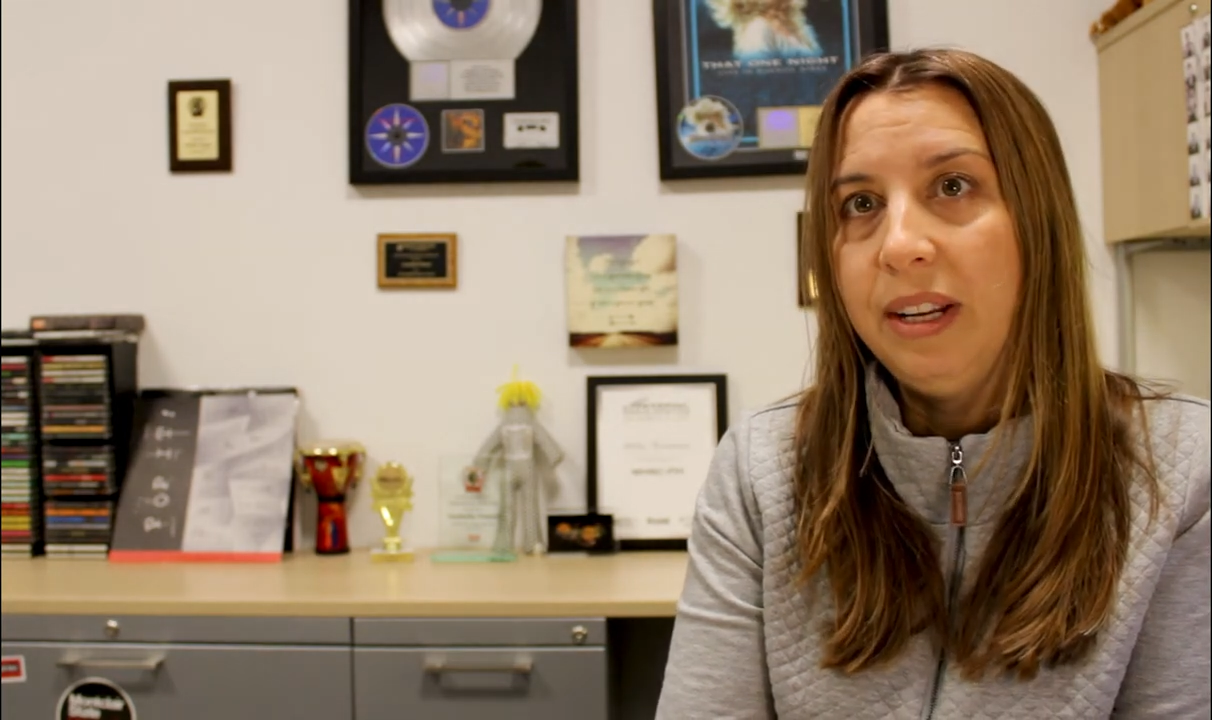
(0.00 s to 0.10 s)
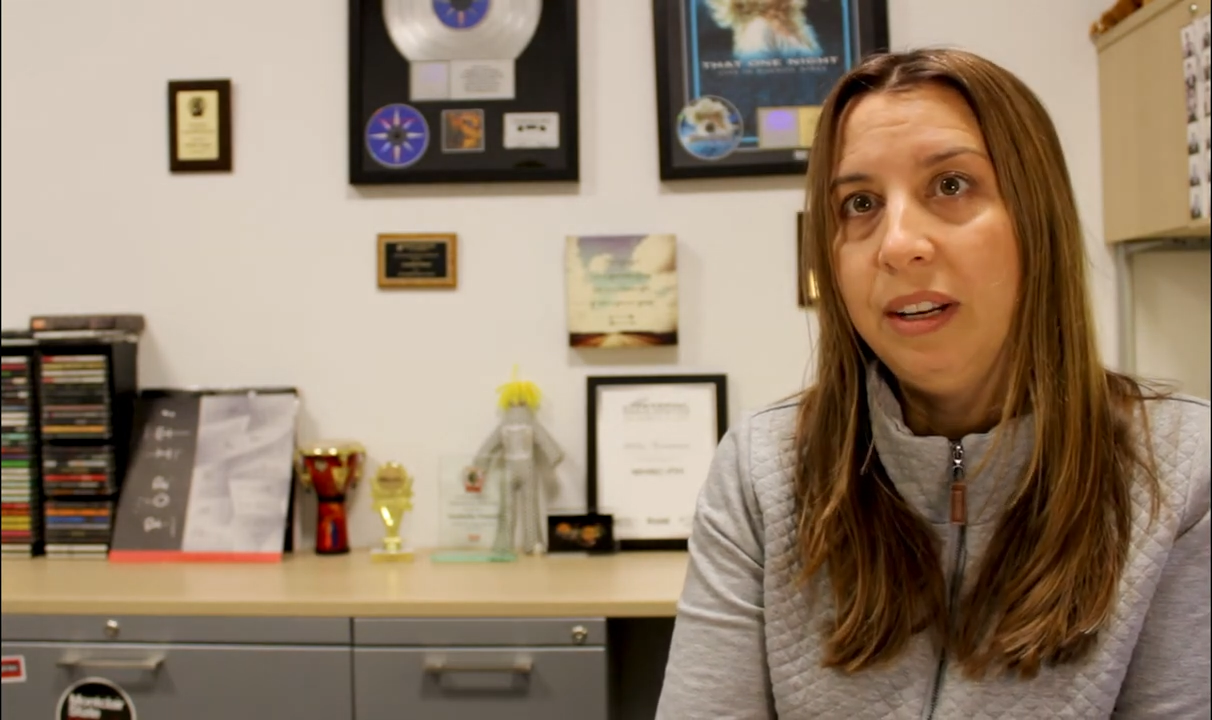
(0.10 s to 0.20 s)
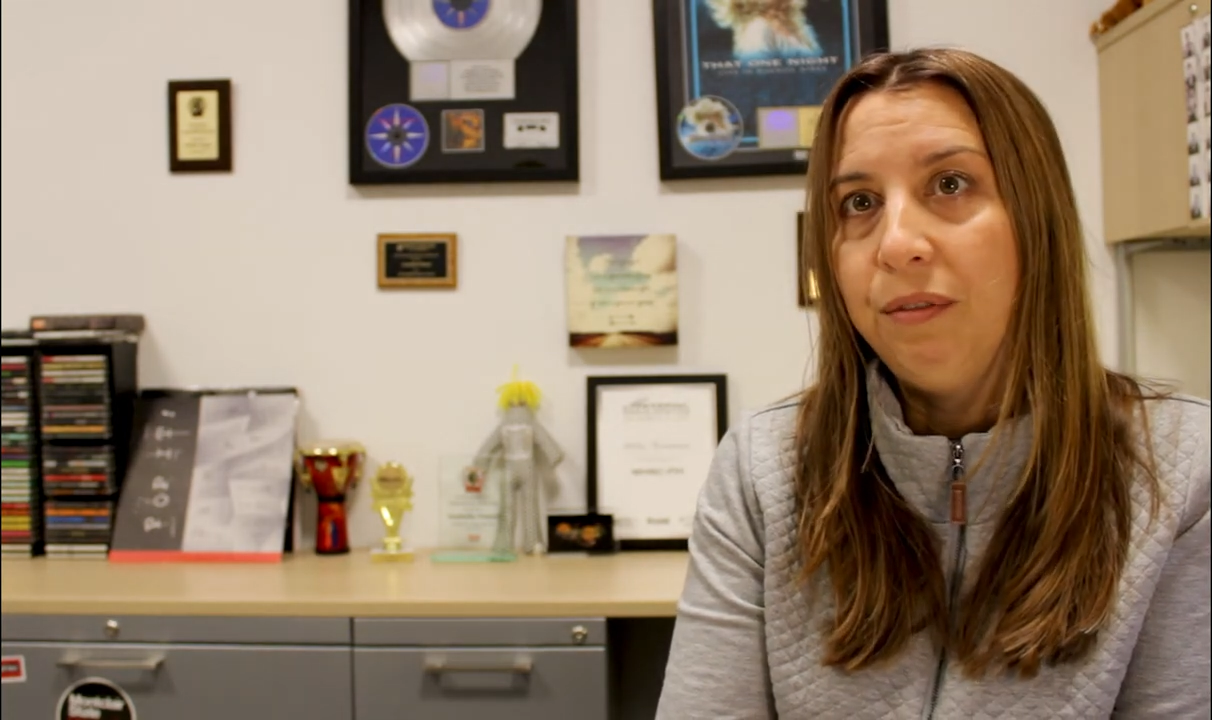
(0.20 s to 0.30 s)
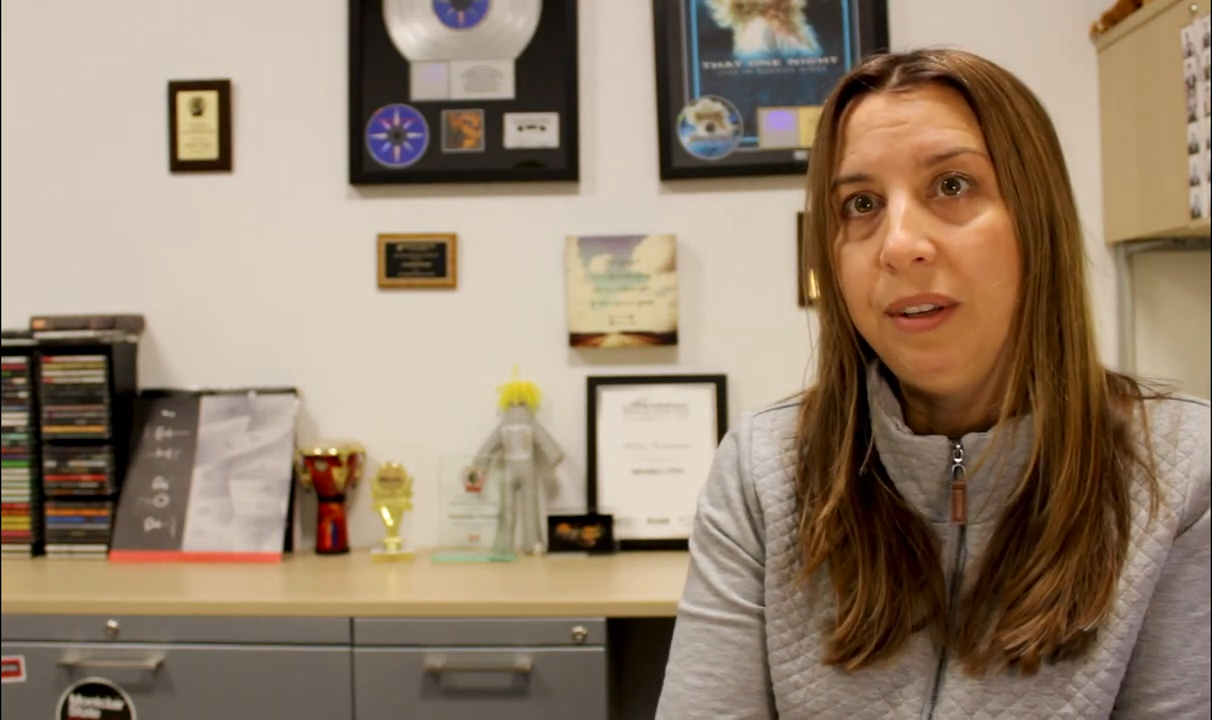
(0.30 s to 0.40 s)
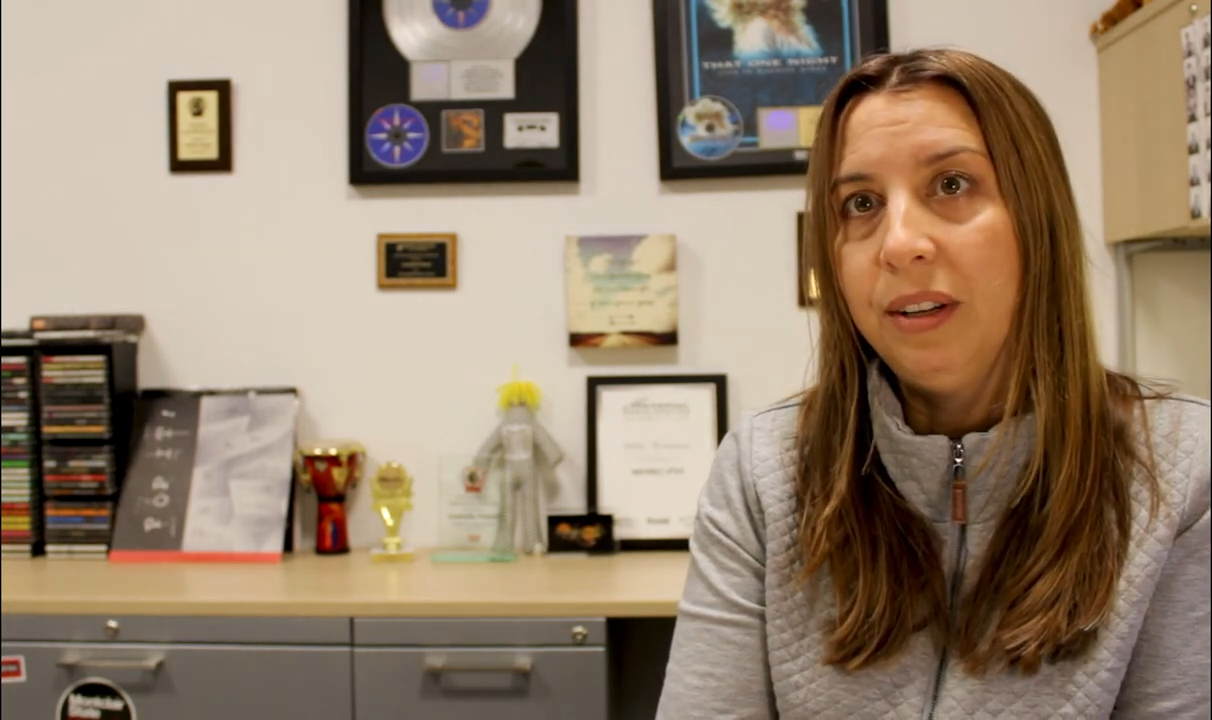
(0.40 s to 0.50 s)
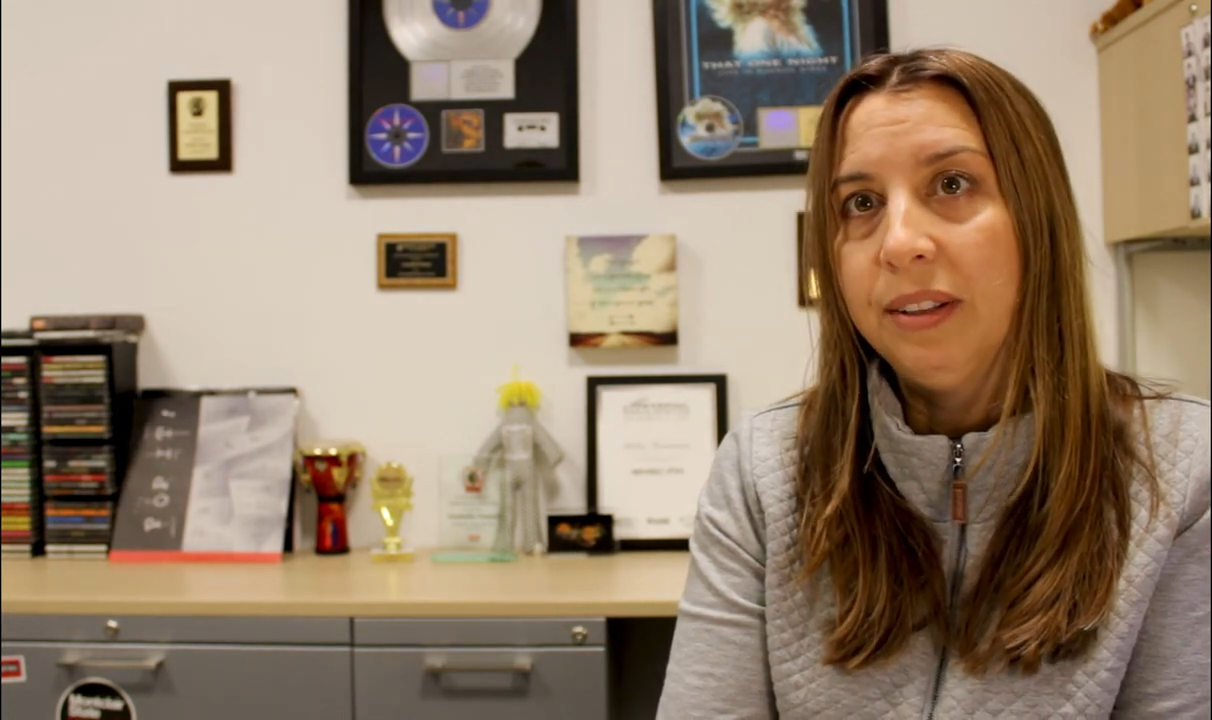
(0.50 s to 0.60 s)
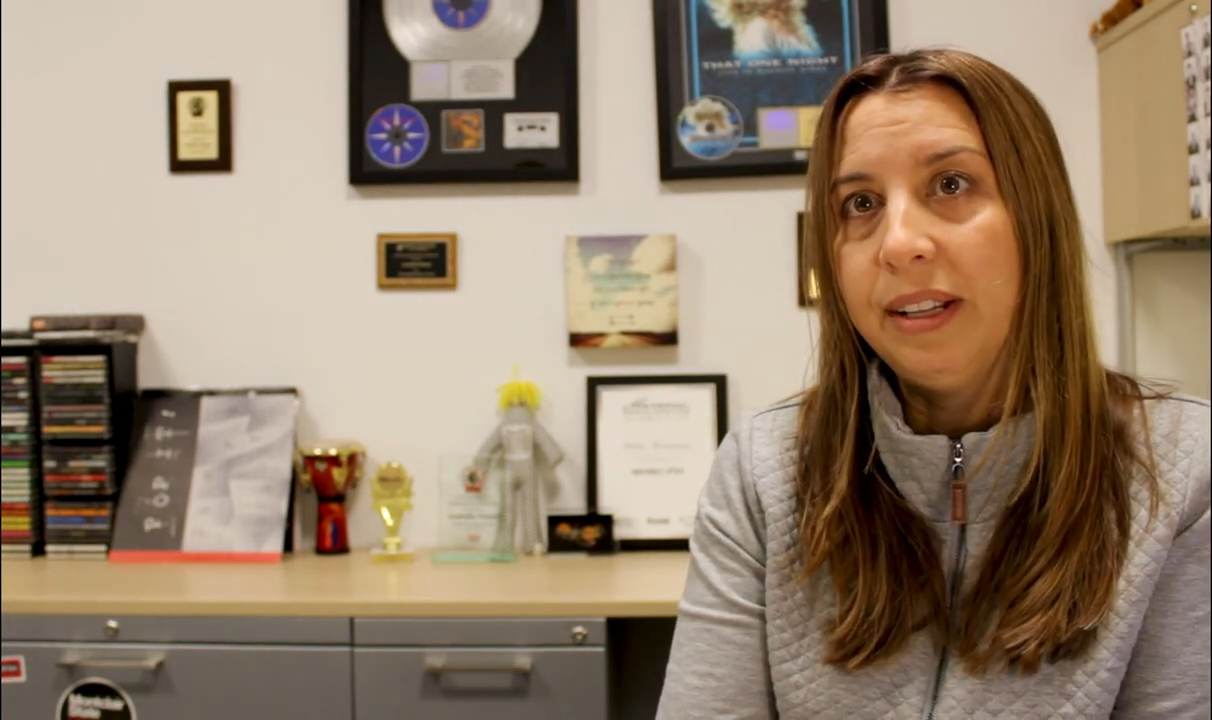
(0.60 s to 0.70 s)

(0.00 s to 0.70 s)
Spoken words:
in a field